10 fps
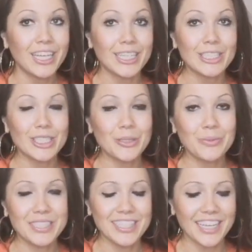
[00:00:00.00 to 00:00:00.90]
And she
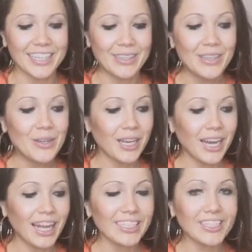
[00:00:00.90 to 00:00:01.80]
was saying,
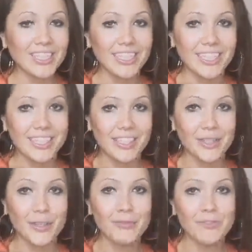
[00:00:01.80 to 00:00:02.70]
actually,
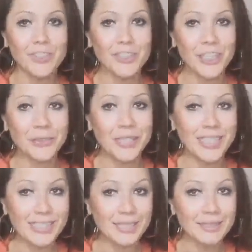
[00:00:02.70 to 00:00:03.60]
your comfort zone
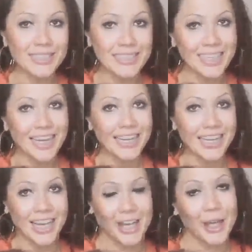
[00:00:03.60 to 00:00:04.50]
isn't staying
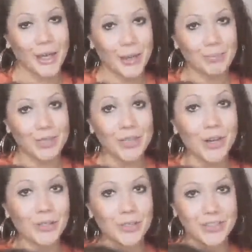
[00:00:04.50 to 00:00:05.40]
at home and
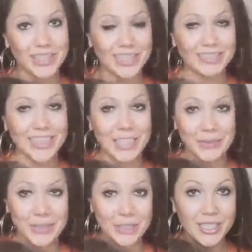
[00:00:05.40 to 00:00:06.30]
not doing things that you
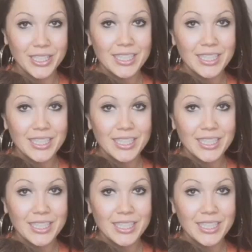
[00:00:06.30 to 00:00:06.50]
enjoy,